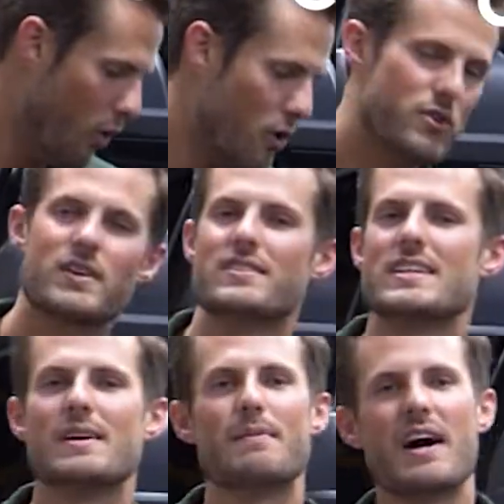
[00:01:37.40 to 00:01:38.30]
or you can
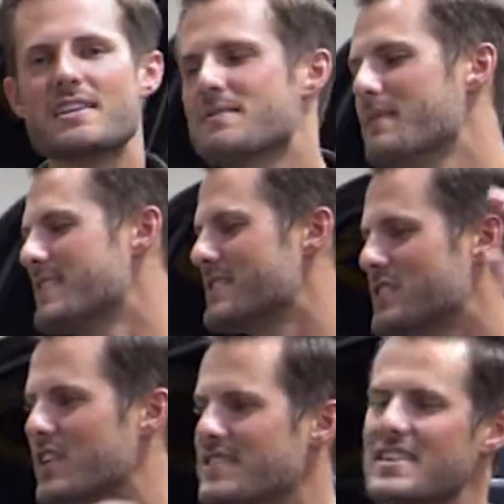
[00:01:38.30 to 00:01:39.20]
DM us,
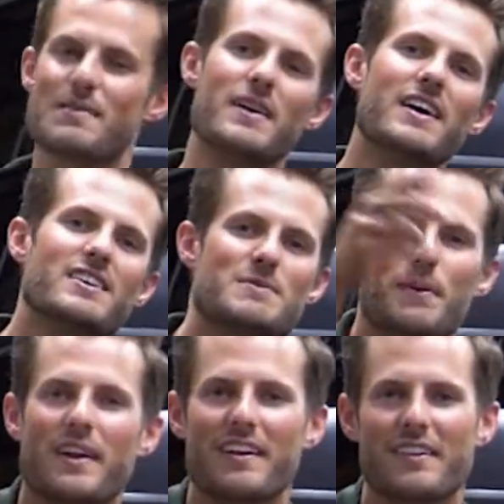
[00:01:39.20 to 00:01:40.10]
message us, email us,
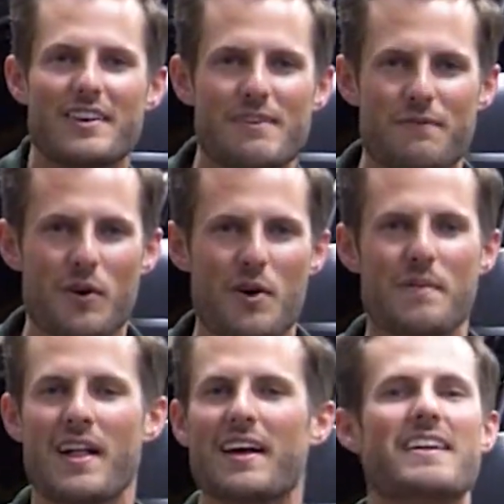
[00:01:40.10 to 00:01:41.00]
put in a lead
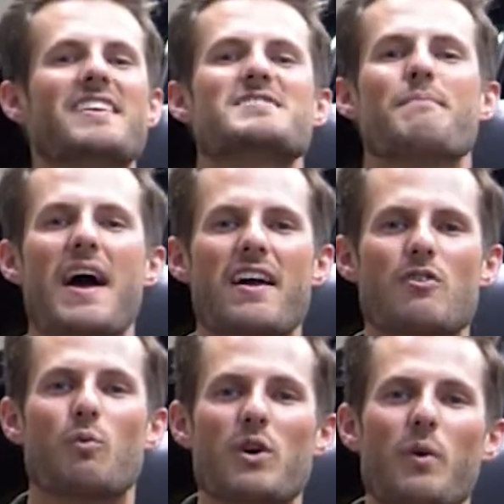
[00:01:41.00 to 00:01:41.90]
form. It doesn't
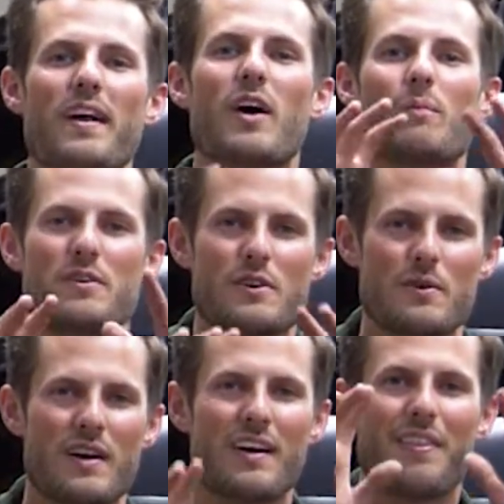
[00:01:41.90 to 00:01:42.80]
matter. We want to help
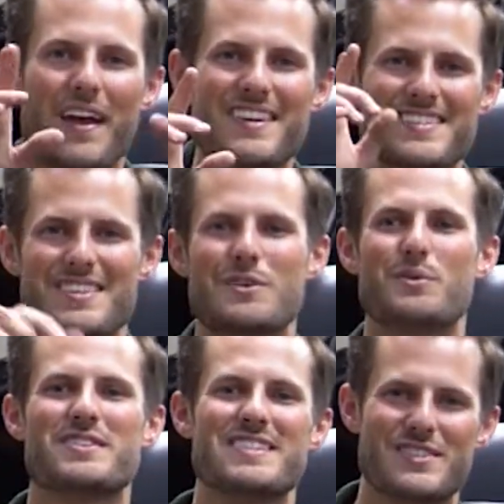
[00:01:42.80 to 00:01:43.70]
you. Thanks, and
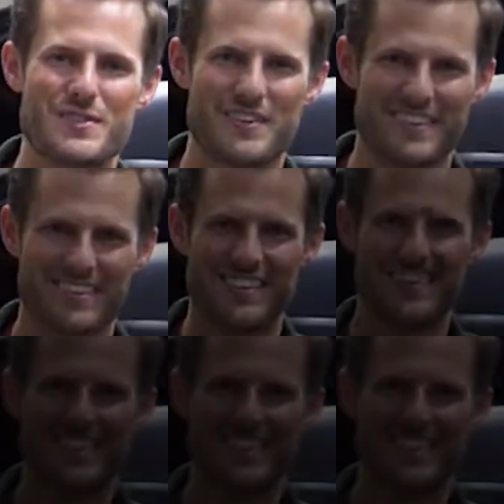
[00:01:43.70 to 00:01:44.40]
we'll see you soon.